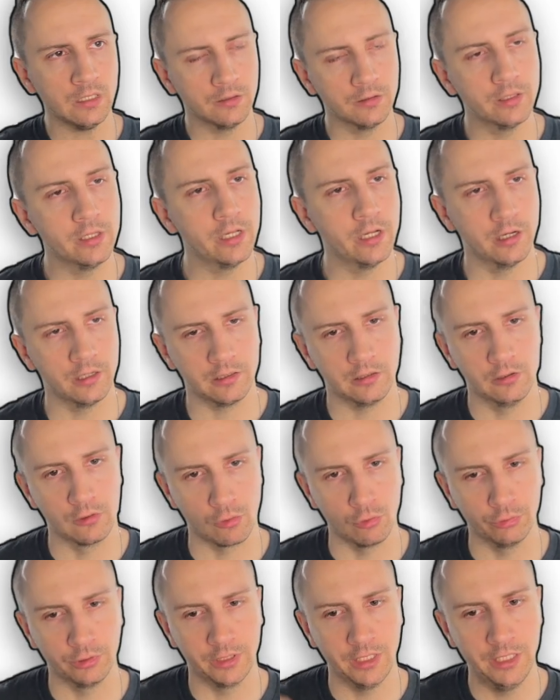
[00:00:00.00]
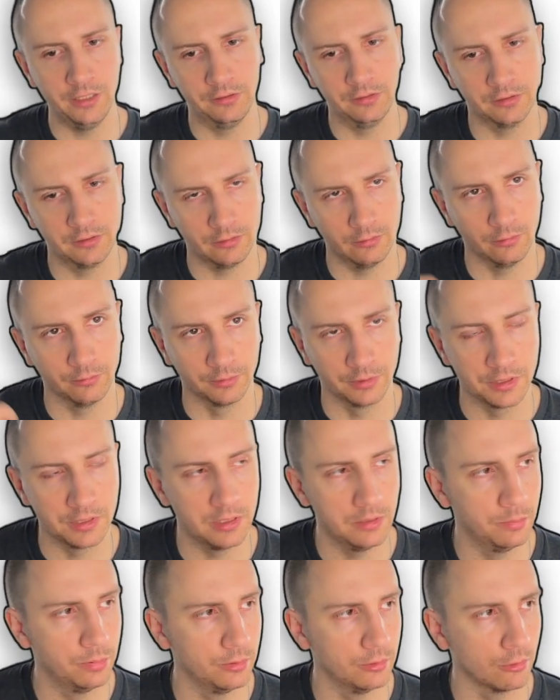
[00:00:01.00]
they are rotated on the
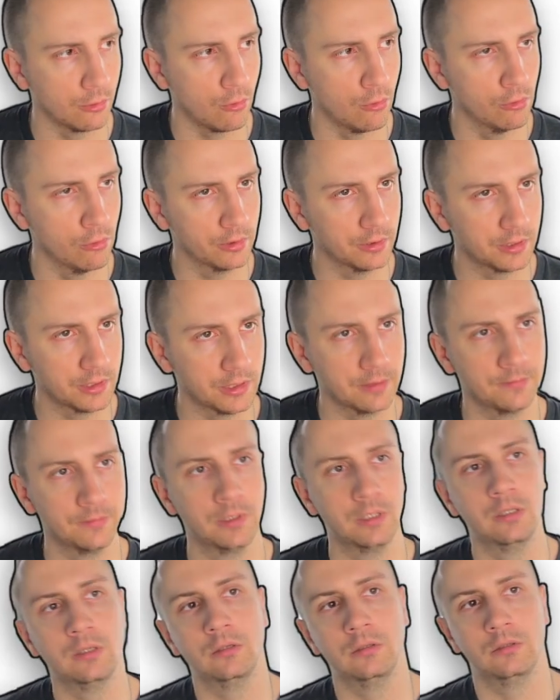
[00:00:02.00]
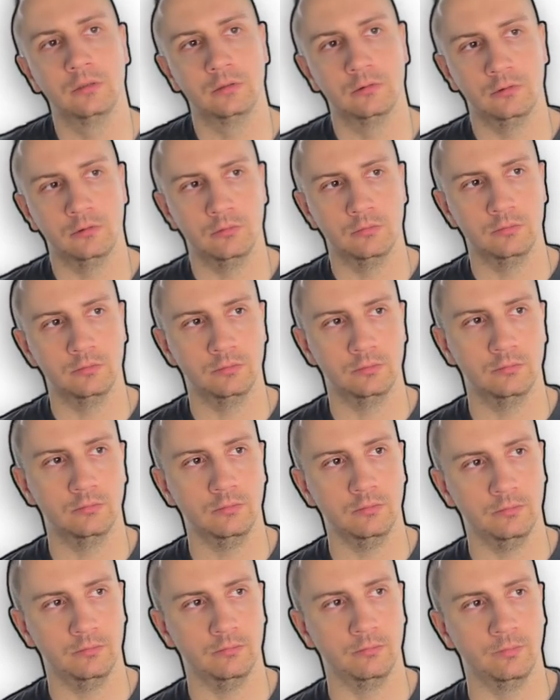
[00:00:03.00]
CPU cores
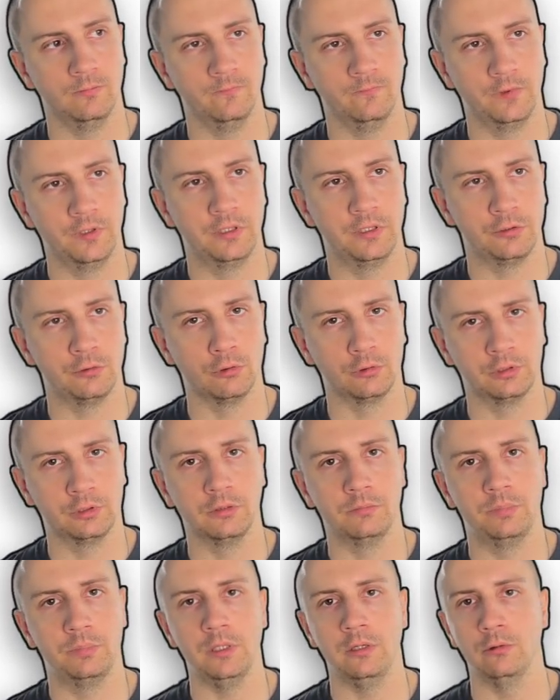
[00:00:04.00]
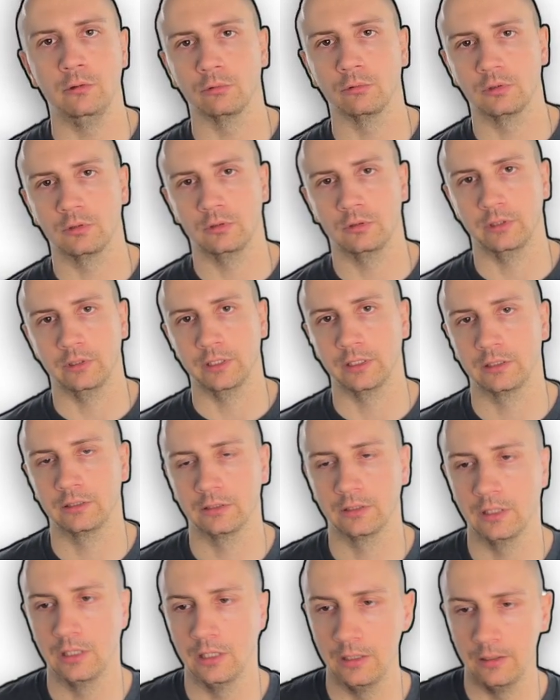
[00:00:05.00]
with a certain period.
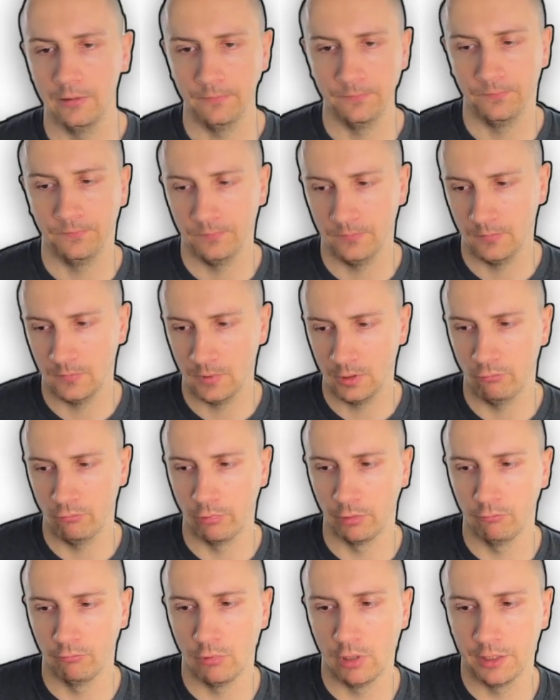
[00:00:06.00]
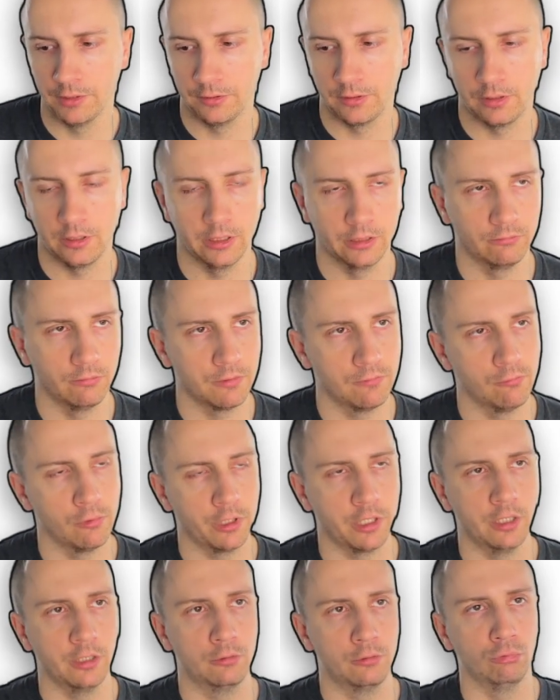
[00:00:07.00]
Like when one thread was
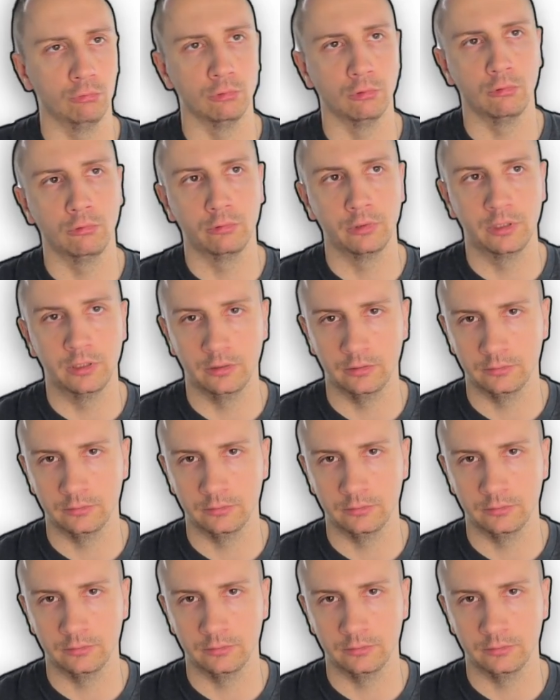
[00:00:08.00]
working too long,